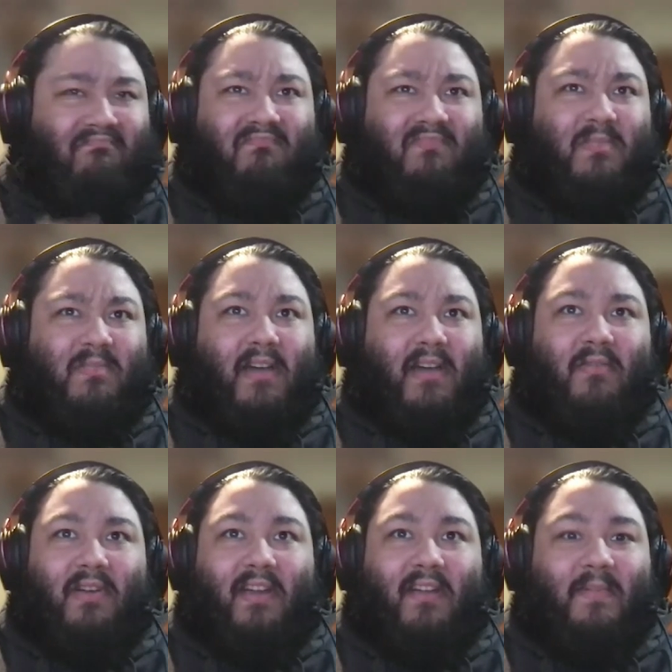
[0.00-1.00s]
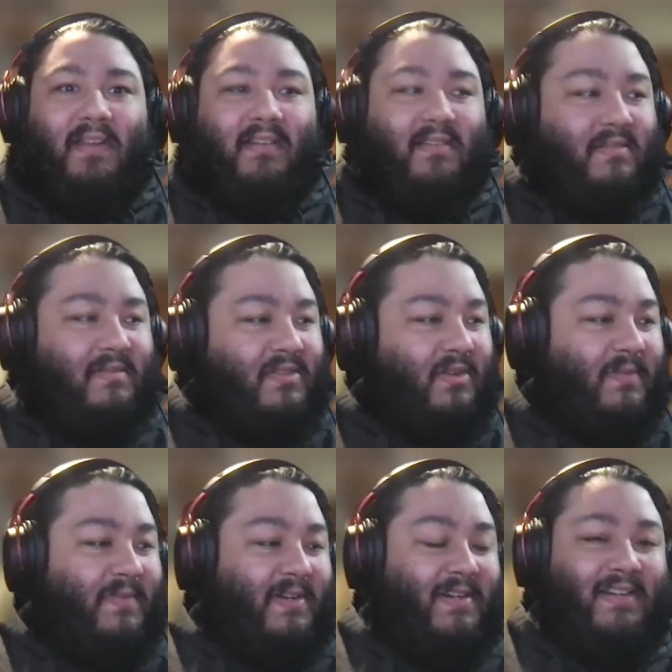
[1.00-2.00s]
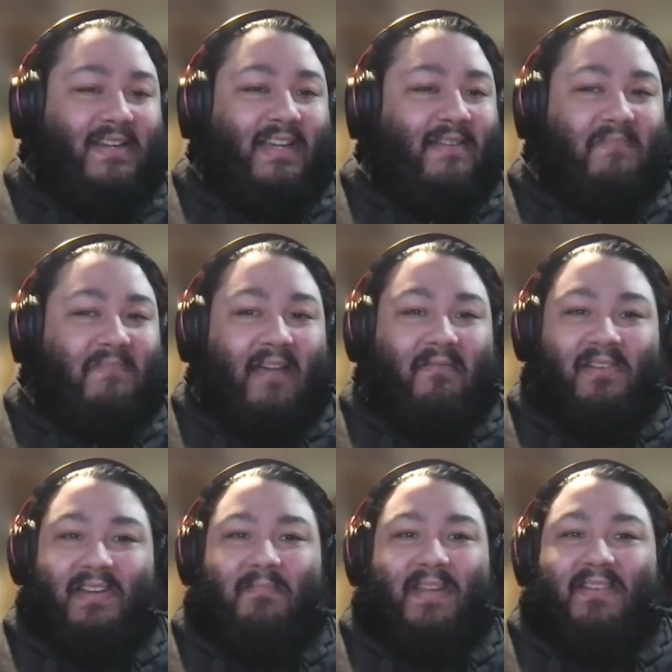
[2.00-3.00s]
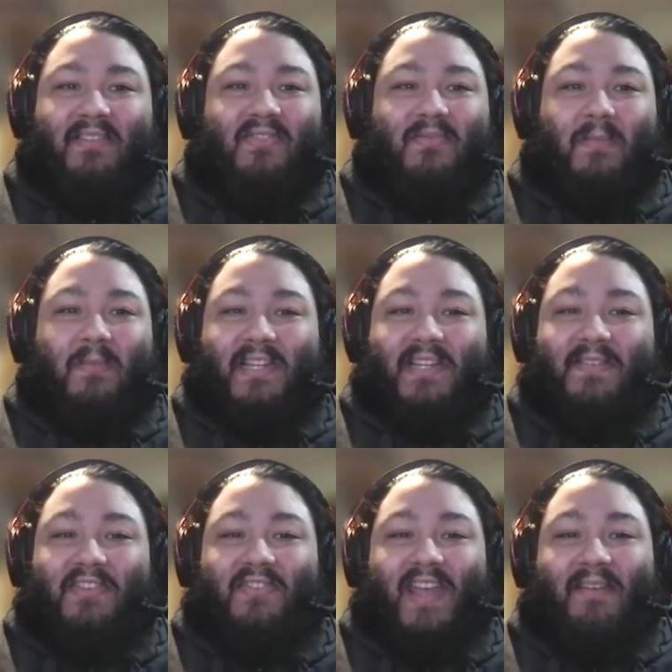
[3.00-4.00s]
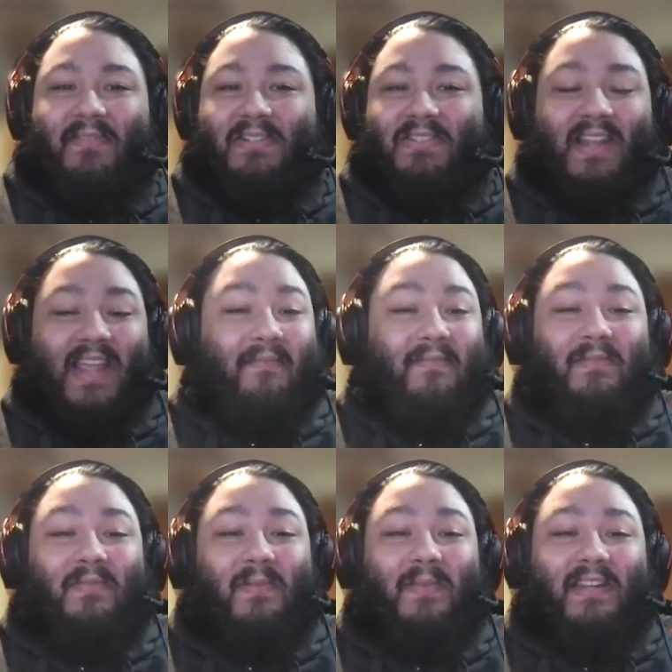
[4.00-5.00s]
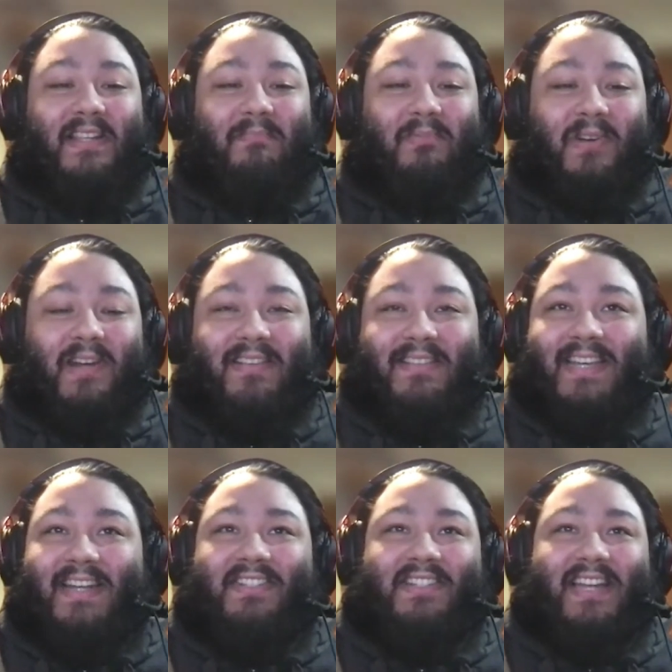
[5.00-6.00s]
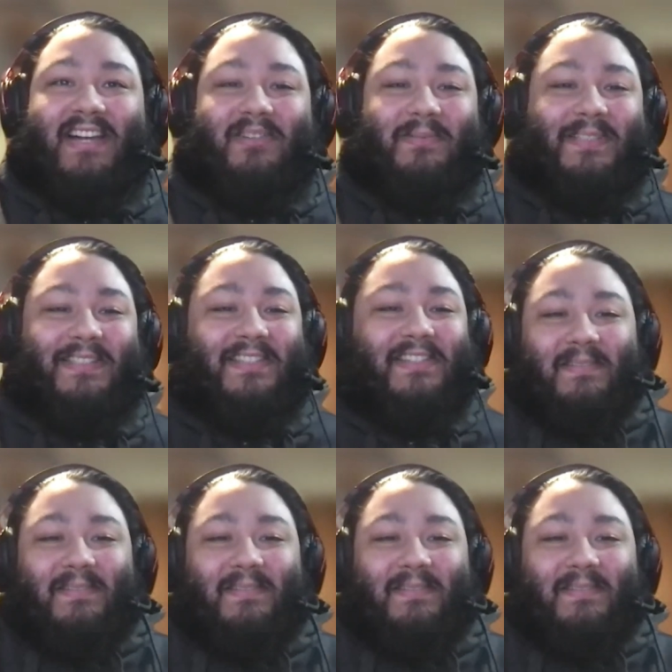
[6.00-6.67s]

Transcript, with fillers: it's about where I've been so far. I've not really been much of a traveler, so I haven't really been exploring outside of Chicago much.